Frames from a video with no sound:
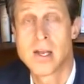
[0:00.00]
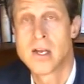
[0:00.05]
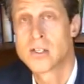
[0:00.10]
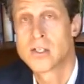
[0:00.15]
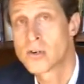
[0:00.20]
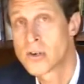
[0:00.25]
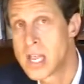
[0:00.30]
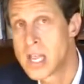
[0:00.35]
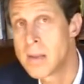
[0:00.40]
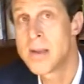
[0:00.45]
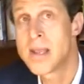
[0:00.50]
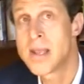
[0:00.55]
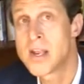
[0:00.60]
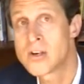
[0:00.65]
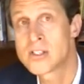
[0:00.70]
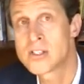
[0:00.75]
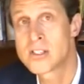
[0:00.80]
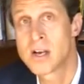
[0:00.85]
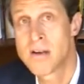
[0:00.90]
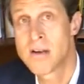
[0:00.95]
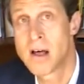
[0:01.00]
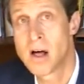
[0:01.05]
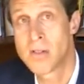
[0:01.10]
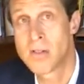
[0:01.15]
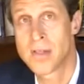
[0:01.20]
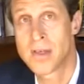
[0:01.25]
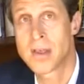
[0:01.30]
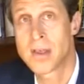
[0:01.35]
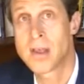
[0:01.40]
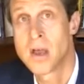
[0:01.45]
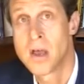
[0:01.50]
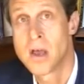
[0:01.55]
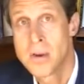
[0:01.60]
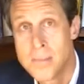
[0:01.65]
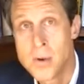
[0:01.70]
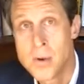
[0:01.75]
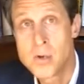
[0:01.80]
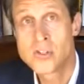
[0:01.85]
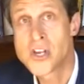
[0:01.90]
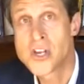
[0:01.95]
So keeping yourself healthy,
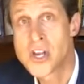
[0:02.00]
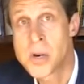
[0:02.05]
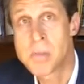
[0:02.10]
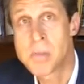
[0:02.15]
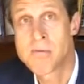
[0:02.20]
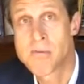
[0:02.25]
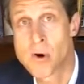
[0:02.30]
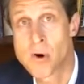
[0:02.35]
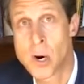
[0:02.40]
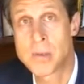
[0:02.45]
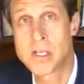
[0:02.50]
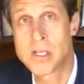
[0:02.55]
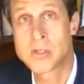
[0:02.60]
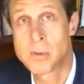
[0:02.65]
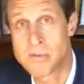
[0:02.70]
boosting your performance,